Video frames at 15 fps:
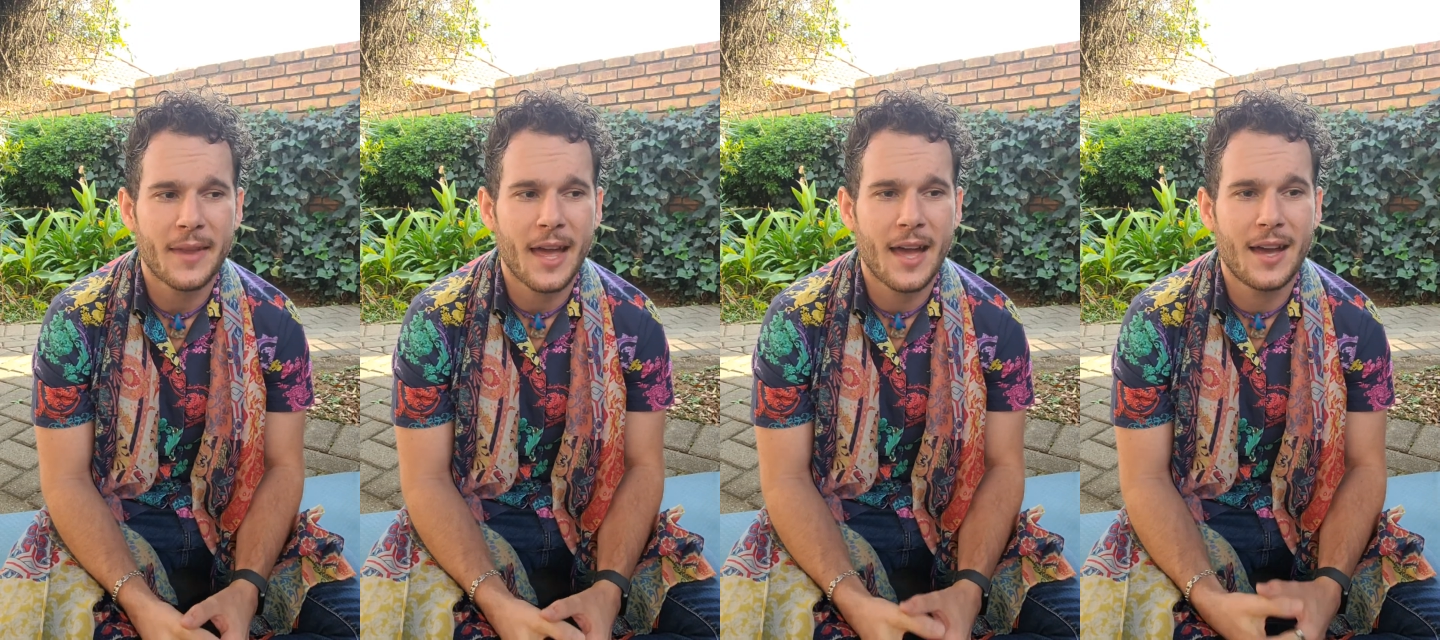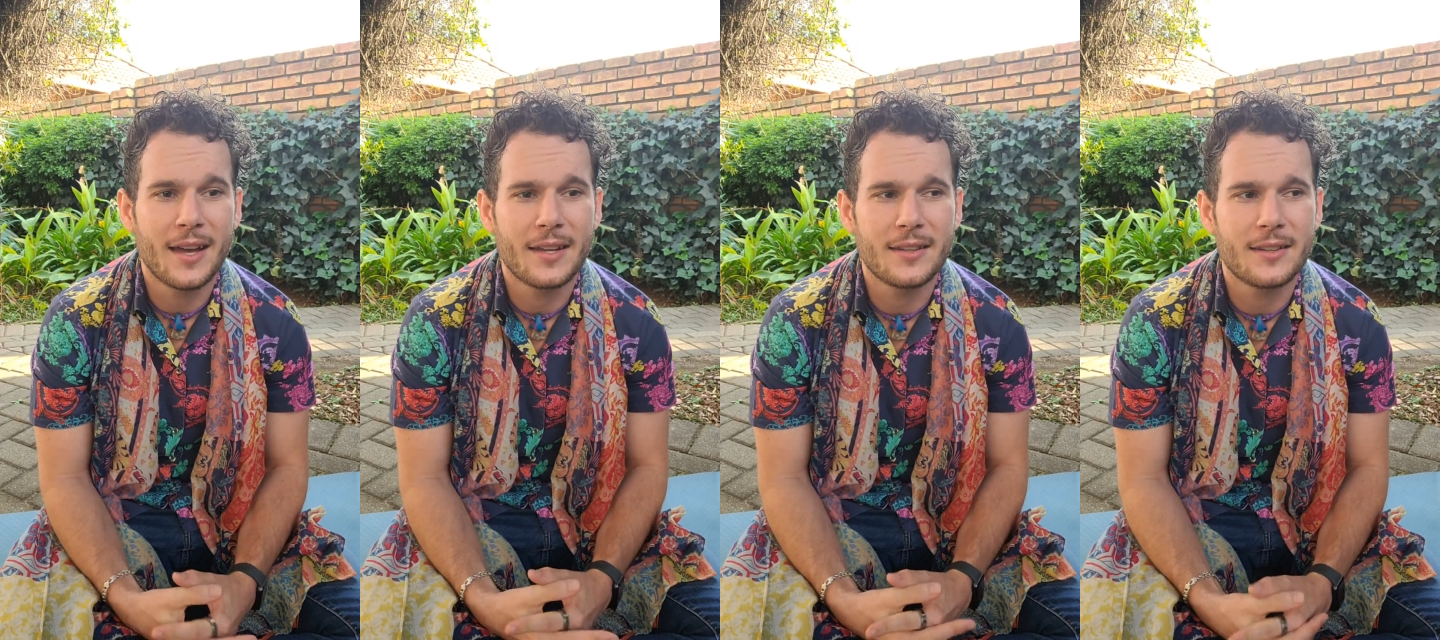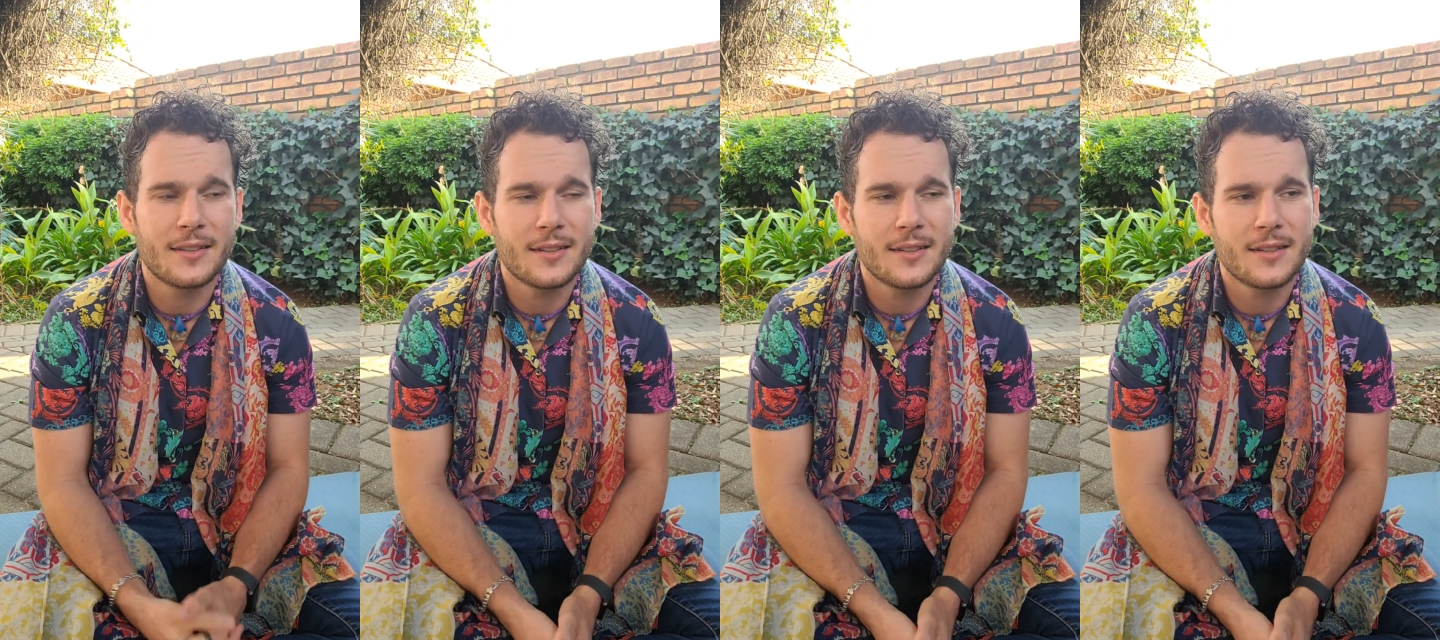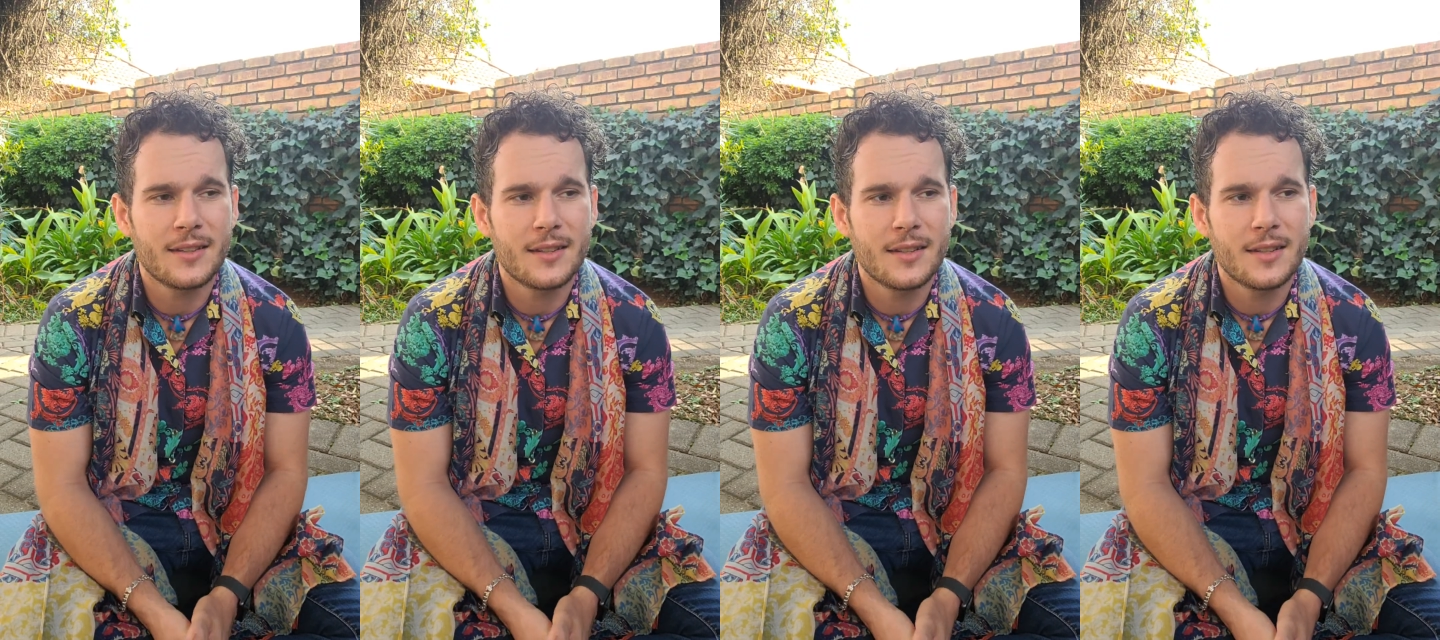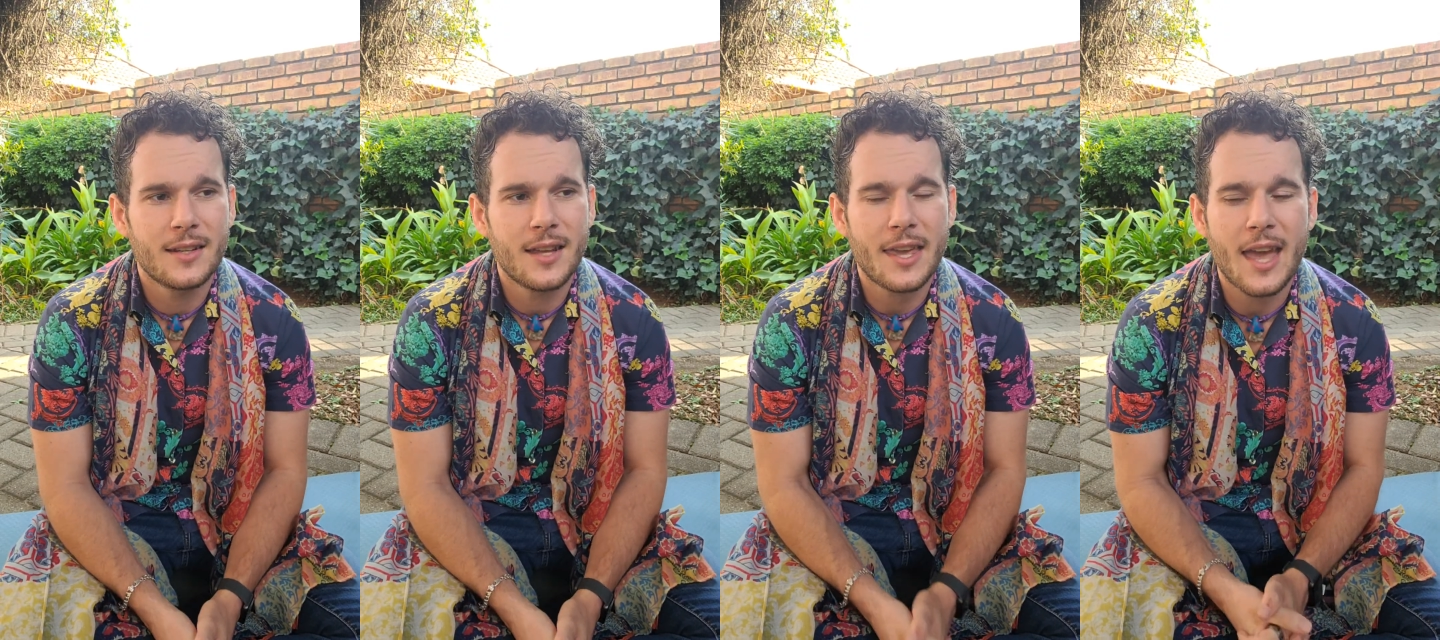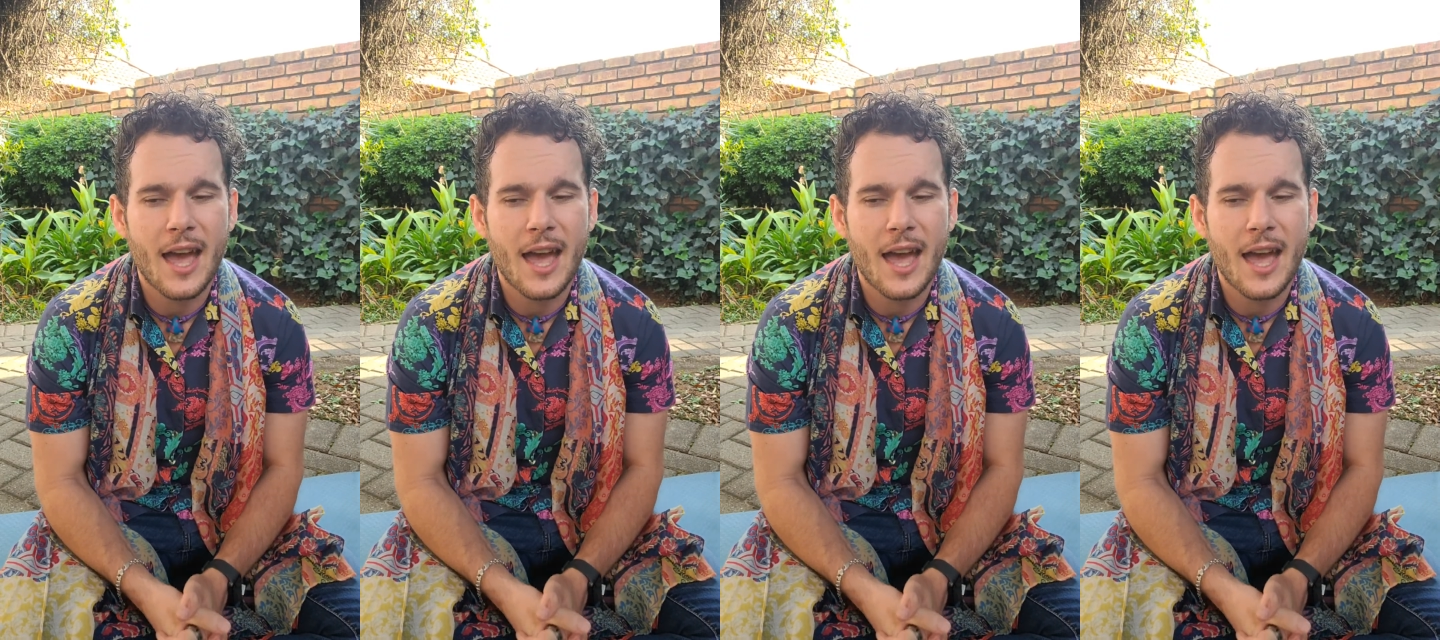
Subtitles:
And he